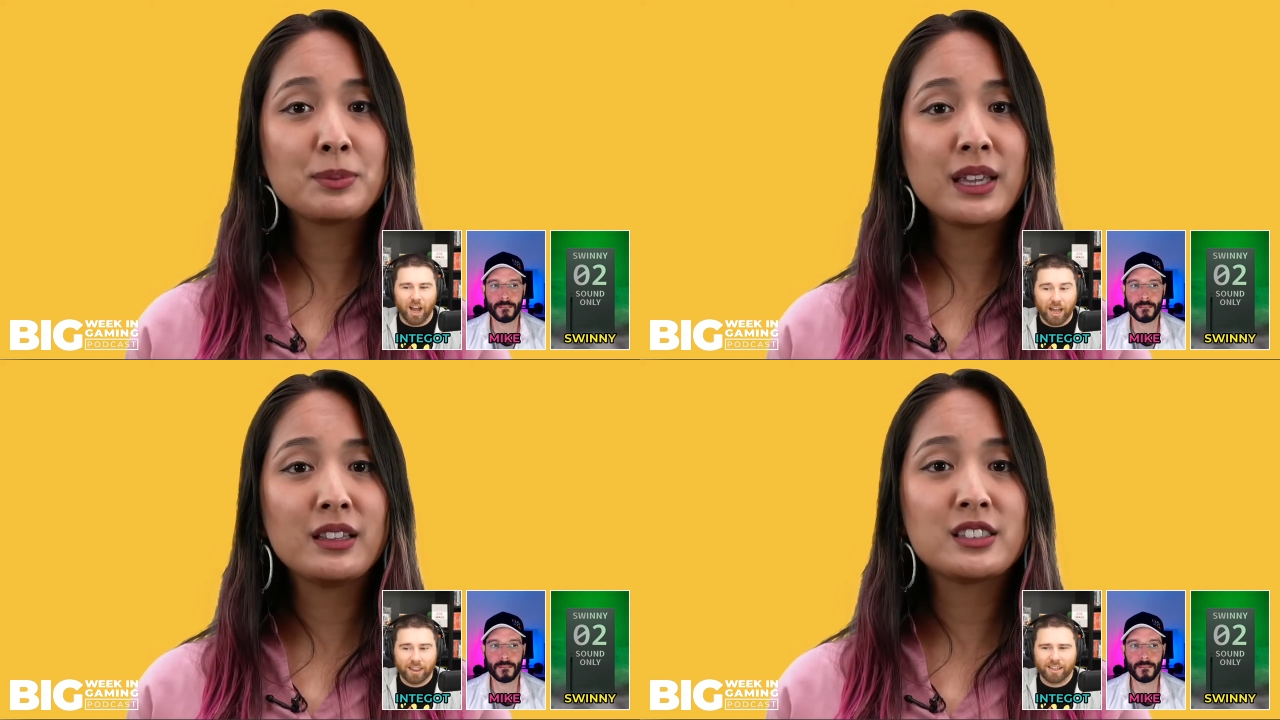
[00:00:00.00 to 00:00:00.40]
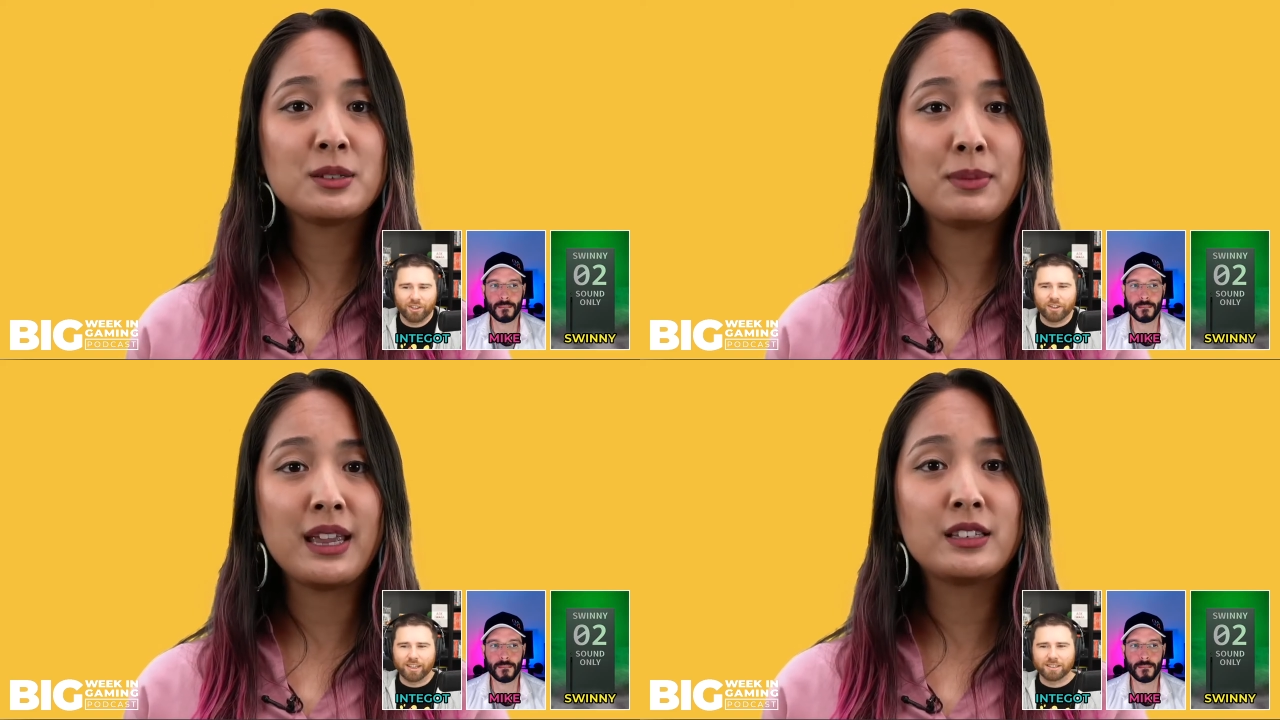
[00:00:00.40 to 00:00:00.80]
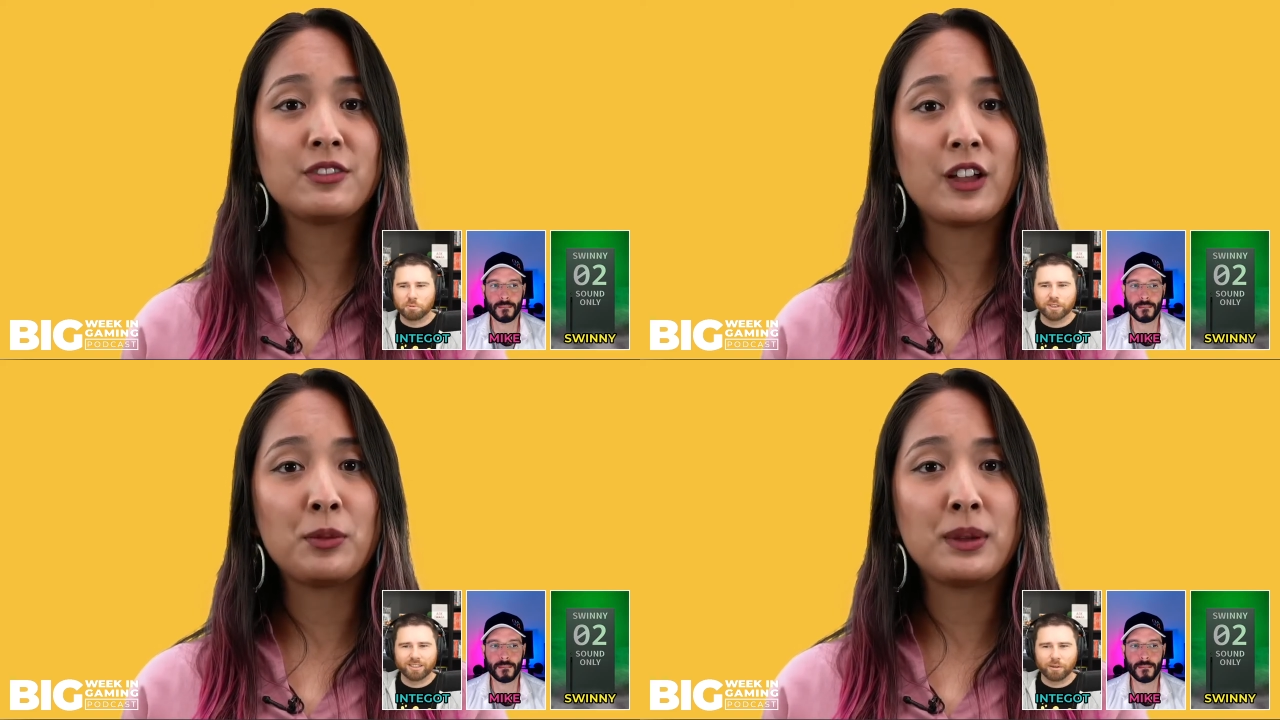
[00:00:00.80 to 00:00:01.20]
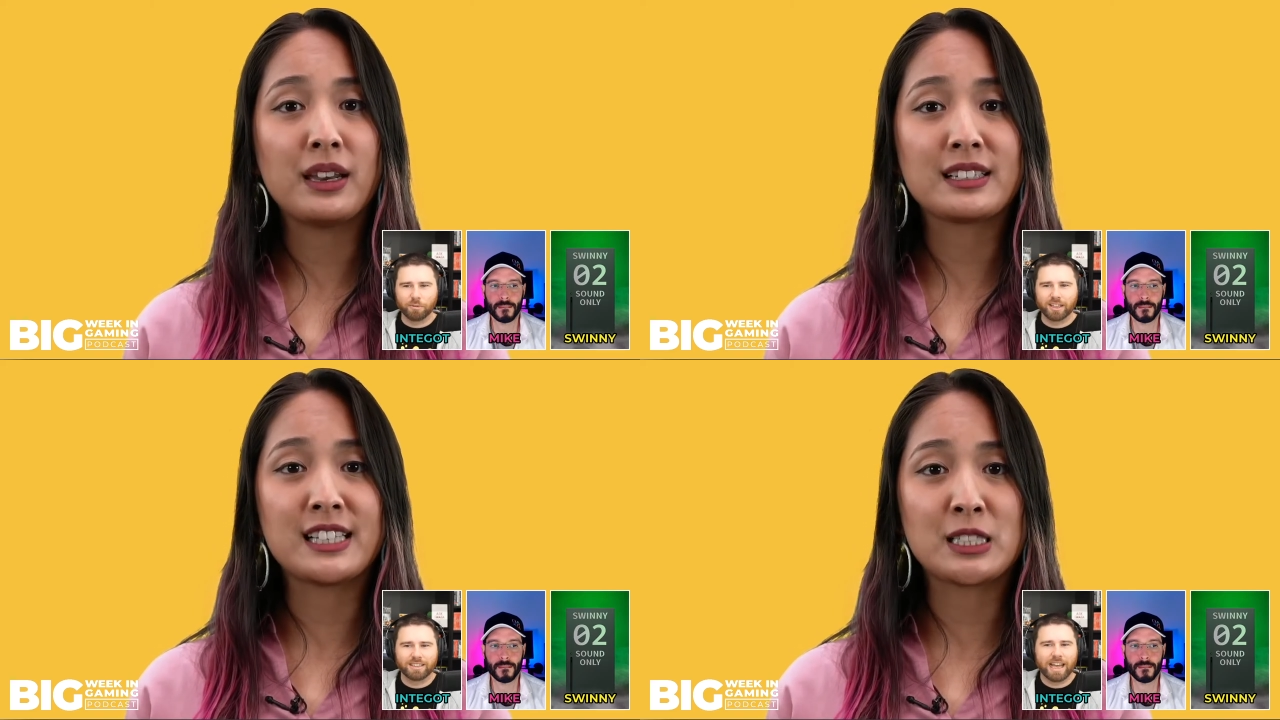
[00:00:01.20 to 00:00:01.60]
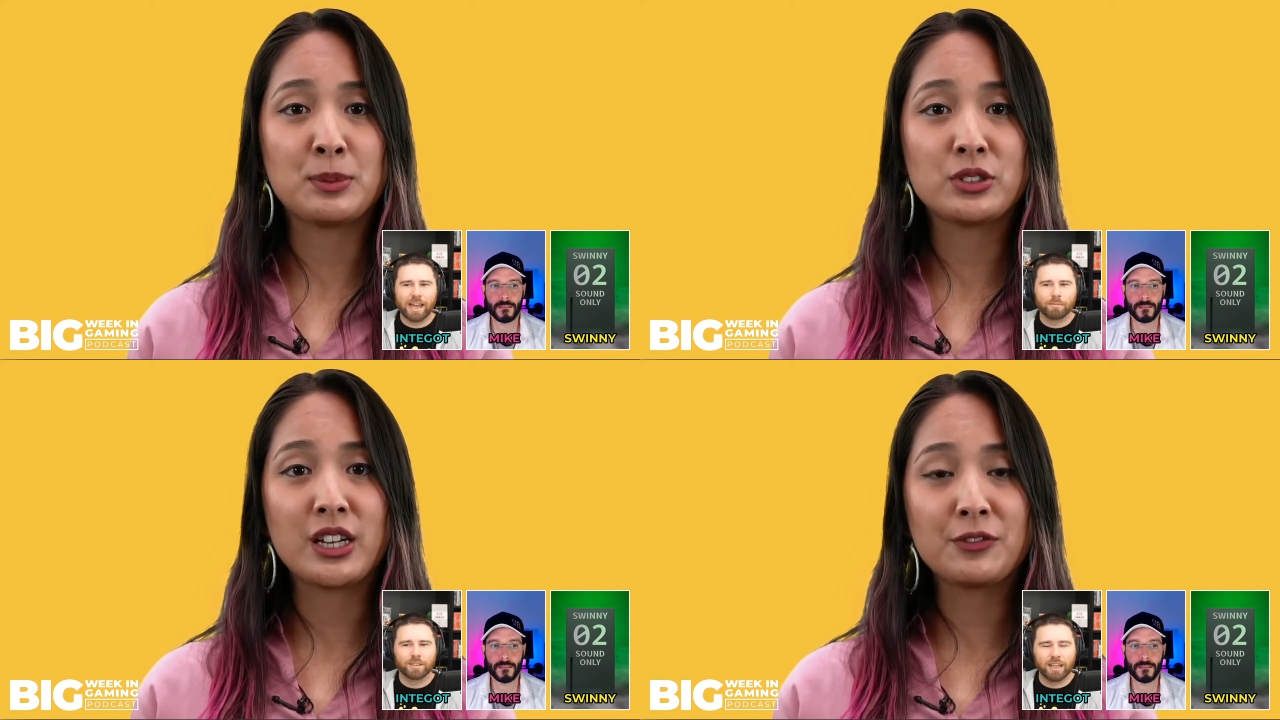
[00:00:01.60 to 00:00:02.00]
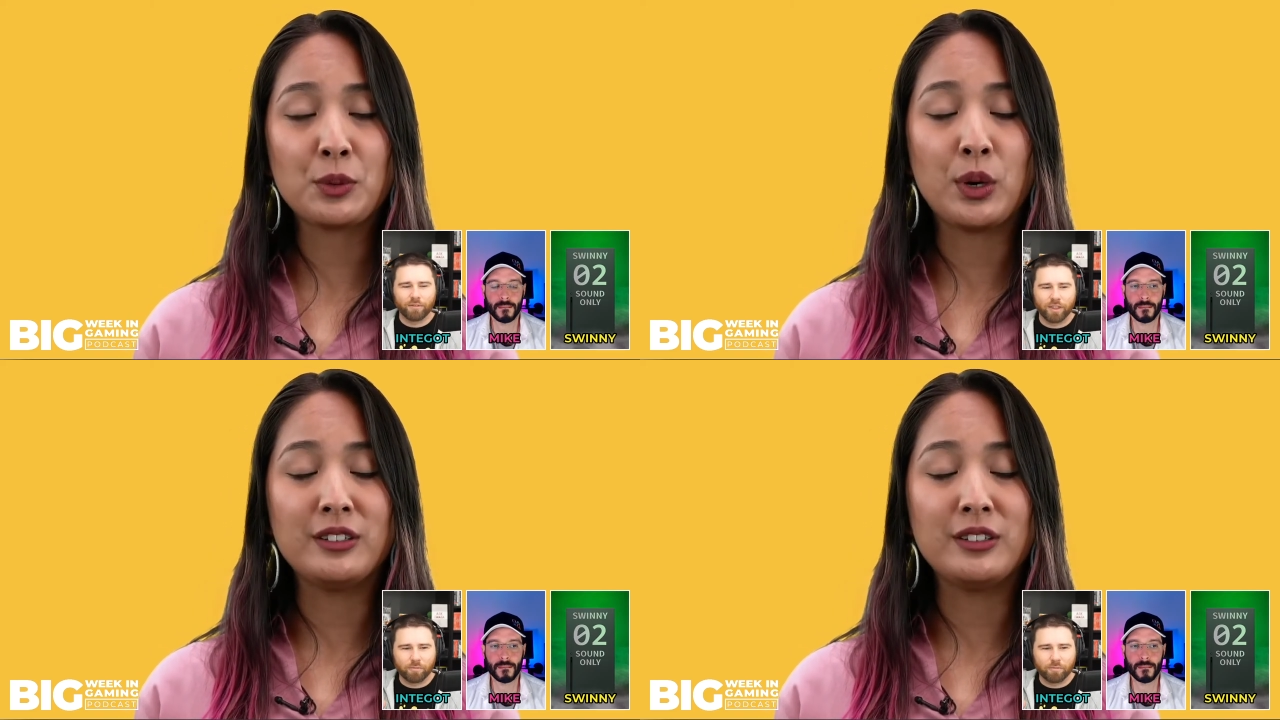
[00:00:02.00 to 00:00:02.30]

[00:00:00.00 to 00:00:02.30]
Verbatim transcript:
Speaker 1: I think you can experience some of these games if they've